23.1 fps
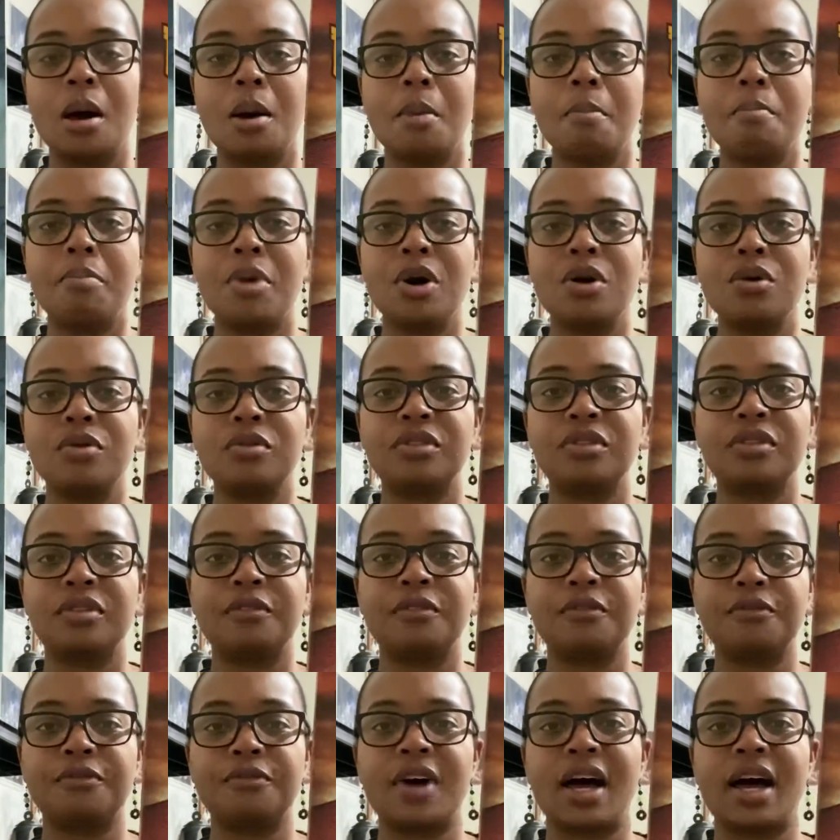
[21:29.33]
both
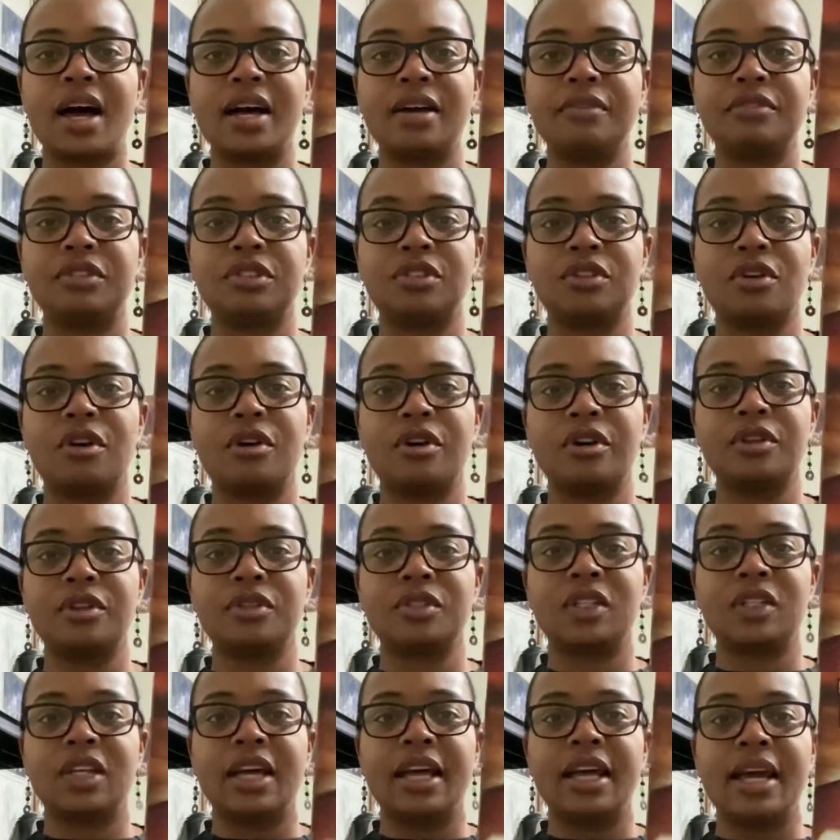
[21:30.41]
5 stars.